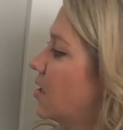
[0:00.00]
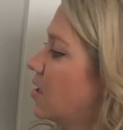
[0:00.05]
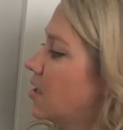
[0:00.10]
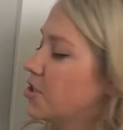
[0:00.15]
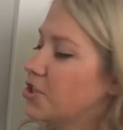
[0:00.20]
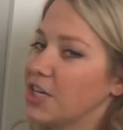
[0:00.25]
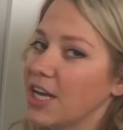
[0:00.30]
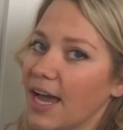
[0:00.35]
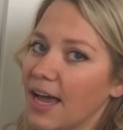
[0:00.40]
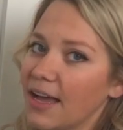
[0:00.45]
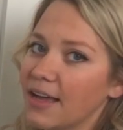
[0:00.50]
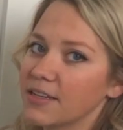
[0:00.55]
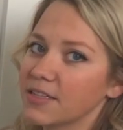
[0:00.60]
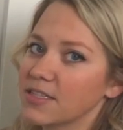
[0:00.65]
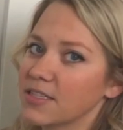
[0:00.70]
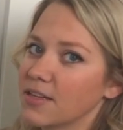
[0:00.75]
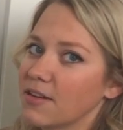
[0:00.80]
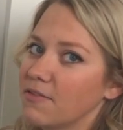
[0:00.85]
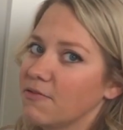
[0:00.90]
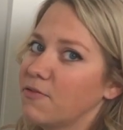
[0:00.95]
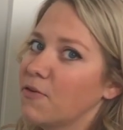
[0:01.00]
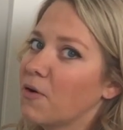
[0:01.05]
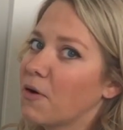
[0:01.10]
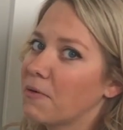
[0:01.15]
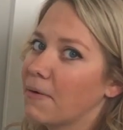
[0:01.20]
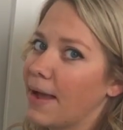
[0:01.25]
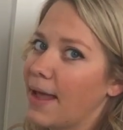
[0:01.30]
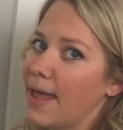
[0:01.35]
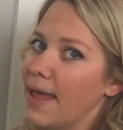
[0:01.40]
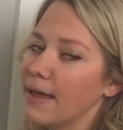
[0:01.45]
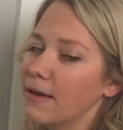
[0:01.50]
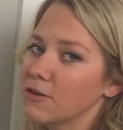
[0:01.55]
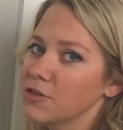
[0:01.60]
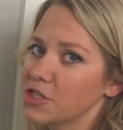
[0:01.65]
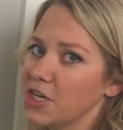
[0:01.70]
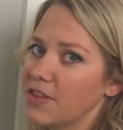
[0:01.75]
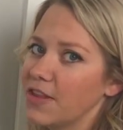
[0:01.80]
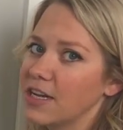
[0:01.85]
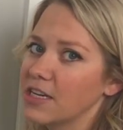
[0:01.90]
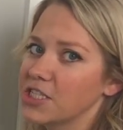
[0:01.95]
she has 4 right angles.
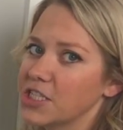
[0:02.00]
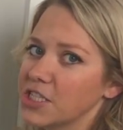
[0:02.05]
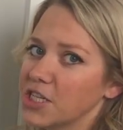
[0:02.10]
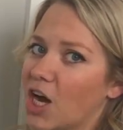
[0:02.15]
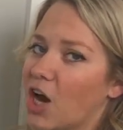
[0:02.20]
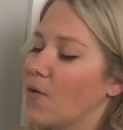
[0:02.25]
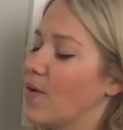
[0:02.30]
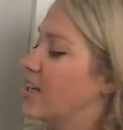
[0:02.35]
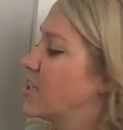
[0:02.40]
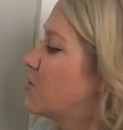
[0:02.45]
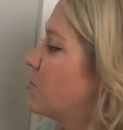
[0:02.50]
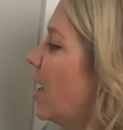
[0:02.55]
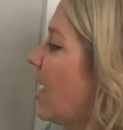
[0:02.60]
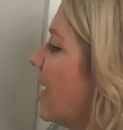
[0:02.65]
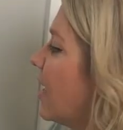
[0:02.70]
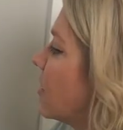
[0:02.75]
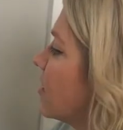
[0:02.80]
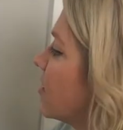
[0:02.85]
She thinks she's always right.